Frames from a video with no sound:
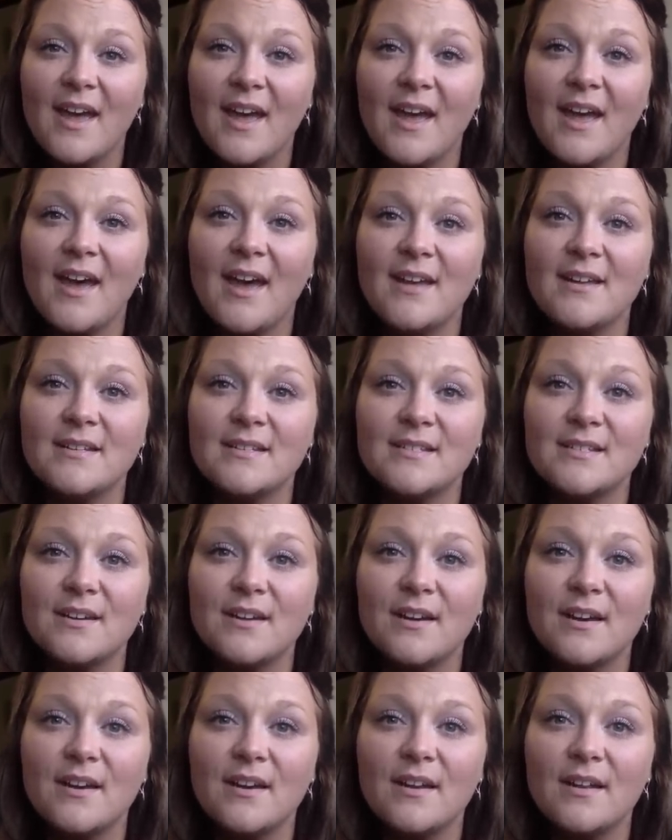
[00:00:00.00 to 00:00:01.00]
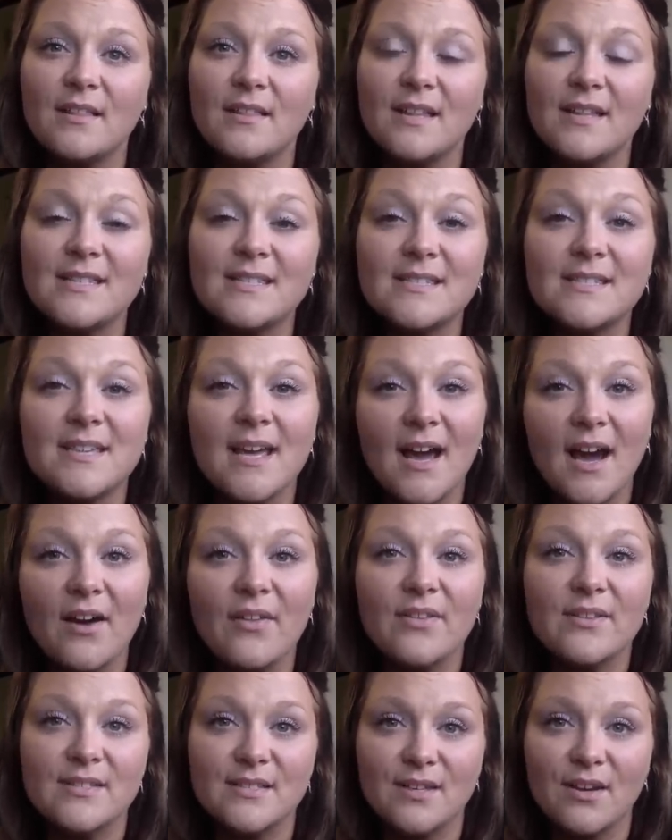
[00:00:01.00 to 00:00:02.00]
And let's see how
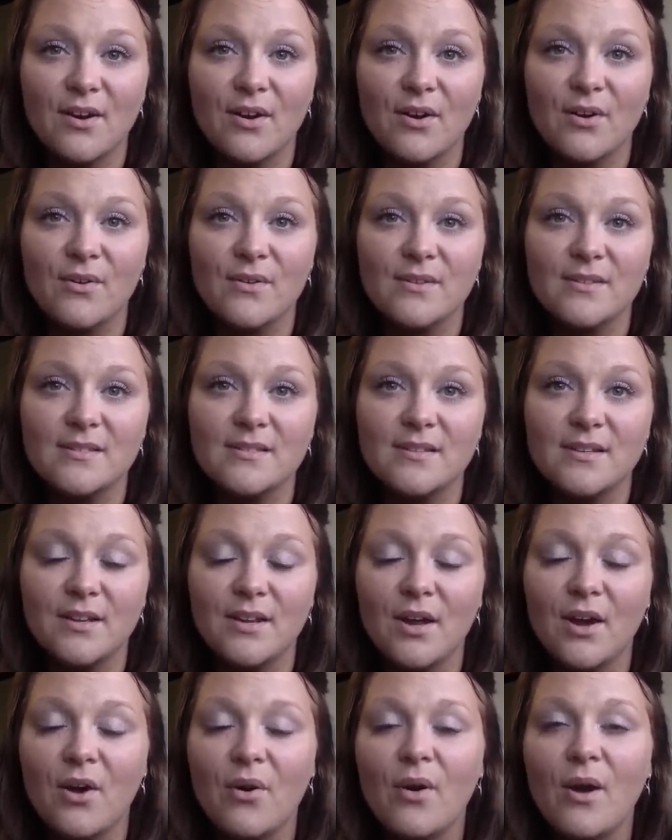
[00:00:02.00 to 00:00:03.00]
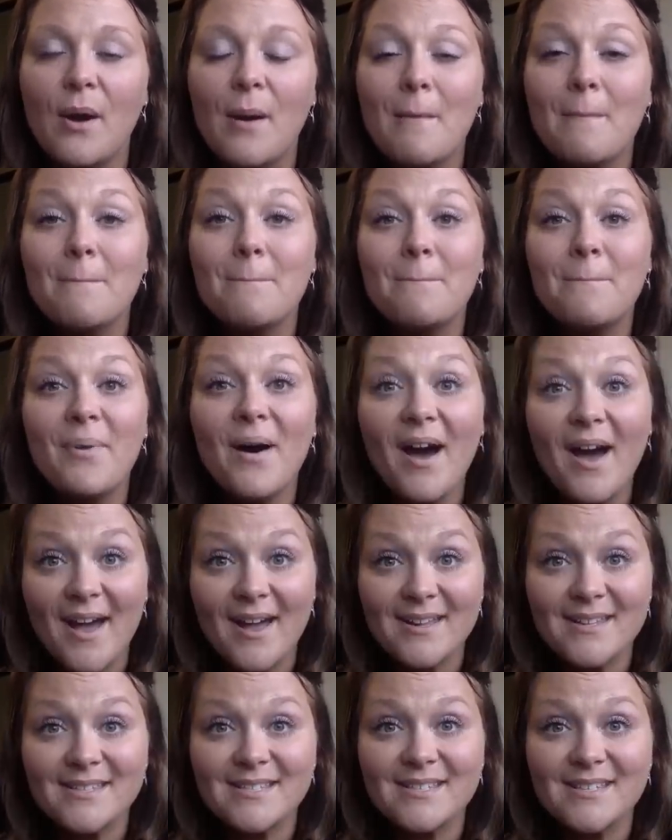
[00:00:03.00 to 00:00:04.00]
this goes, you know. But
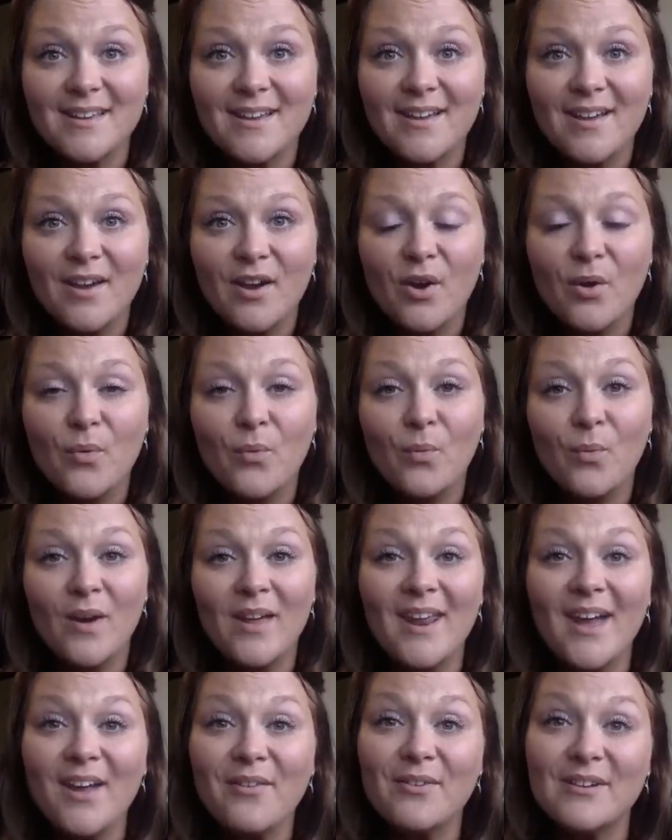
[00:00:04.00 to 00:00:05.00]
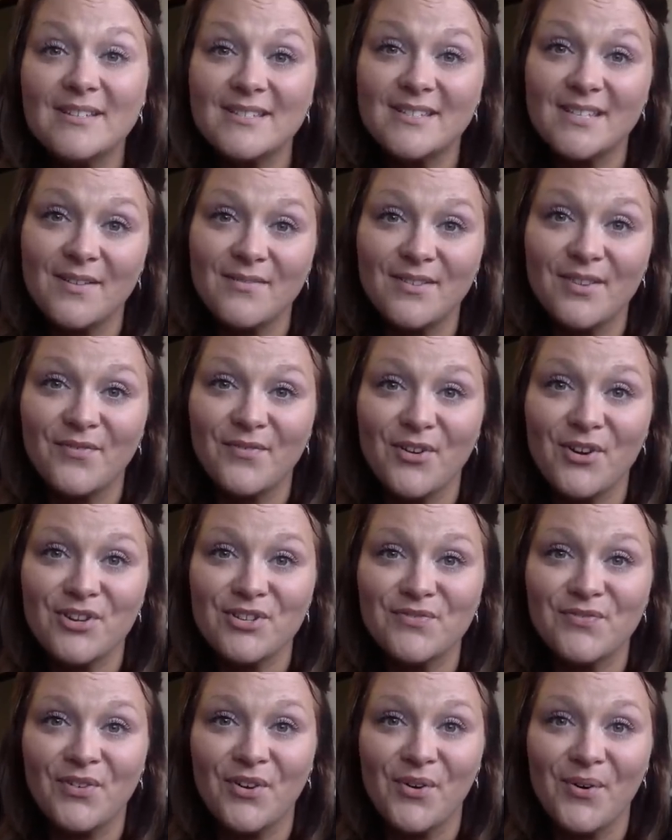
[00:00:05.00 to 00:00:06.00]
when I received the
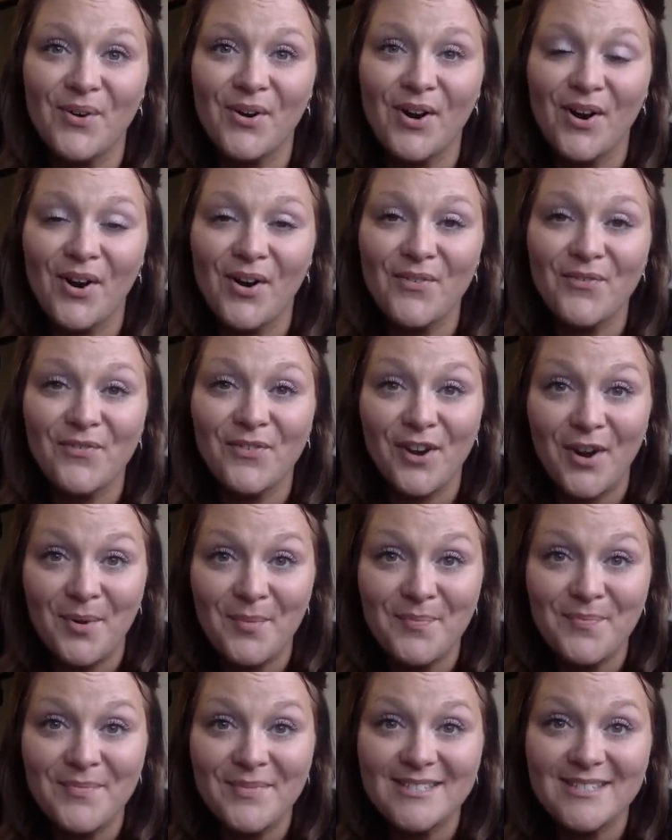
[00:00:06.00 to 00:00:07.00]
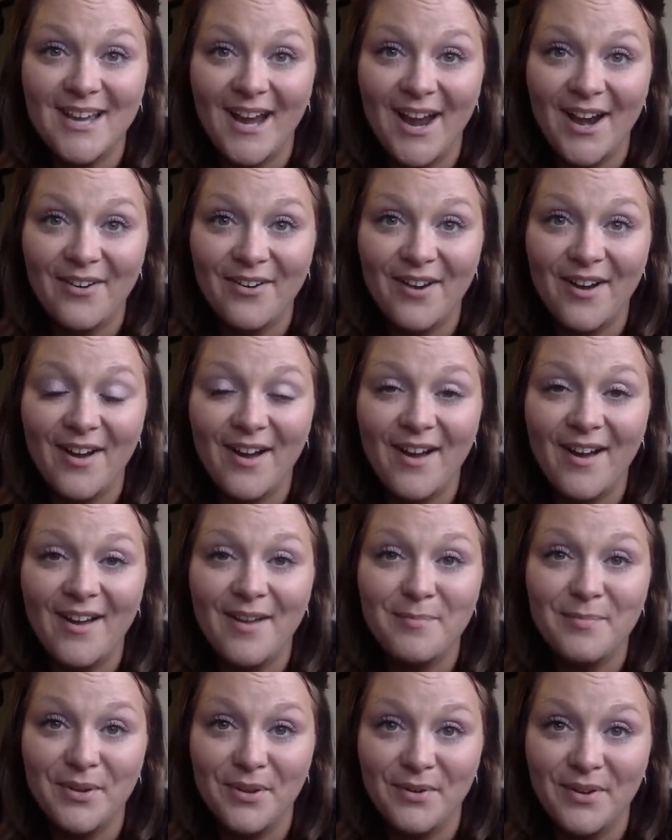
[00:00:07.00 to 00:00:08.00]
first phone call from Tyra
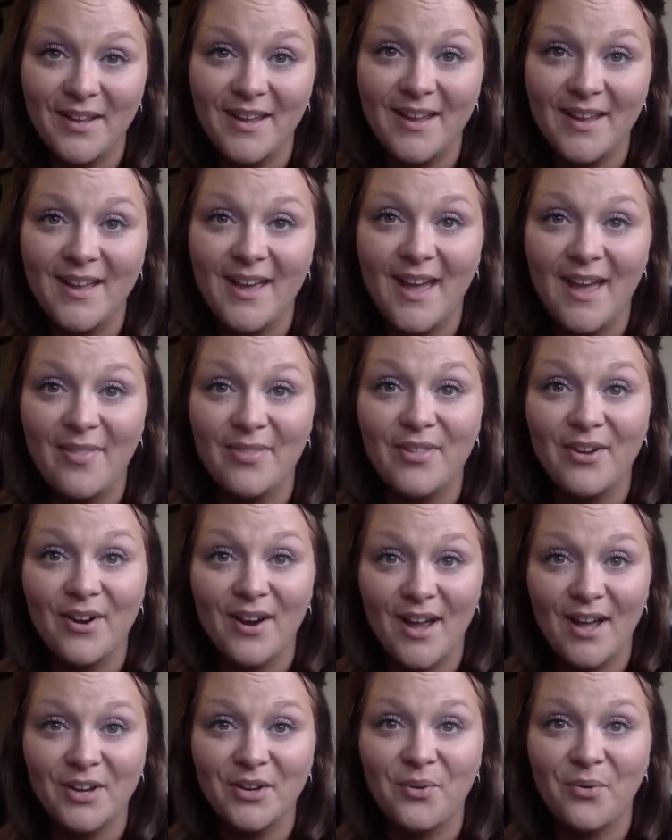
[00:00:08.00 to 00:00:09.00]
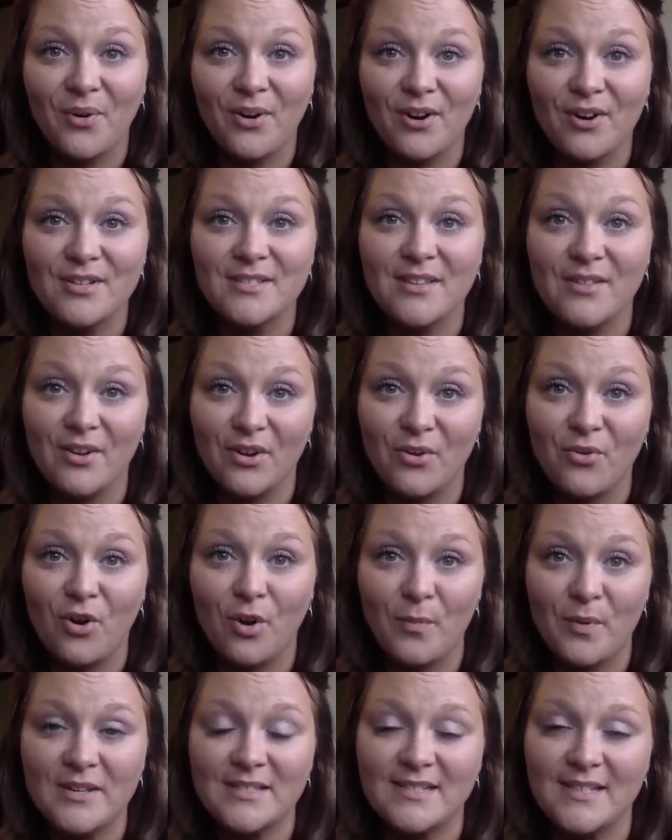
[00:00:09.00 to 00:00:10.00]
Beauty and their headquarters and their
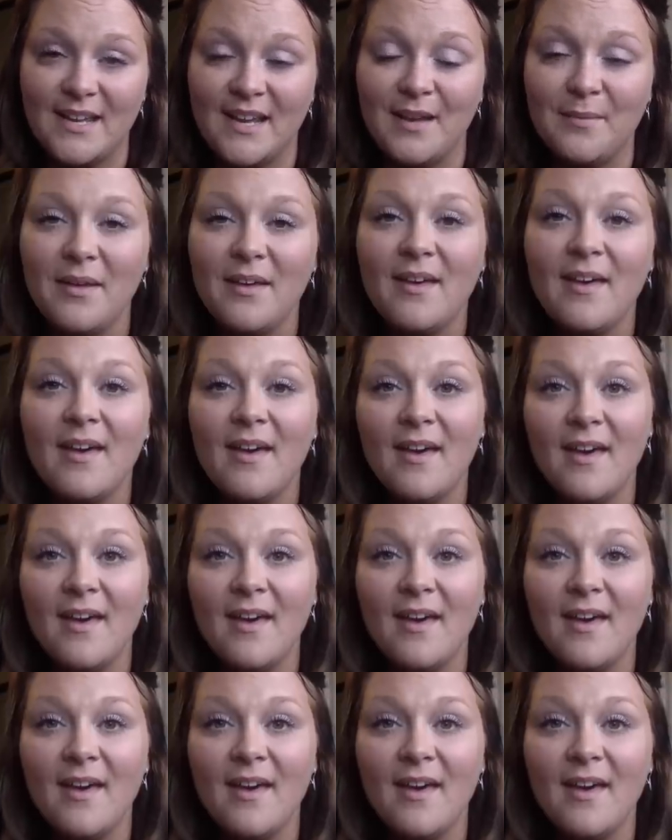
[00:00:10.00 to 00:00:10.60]
corporate team,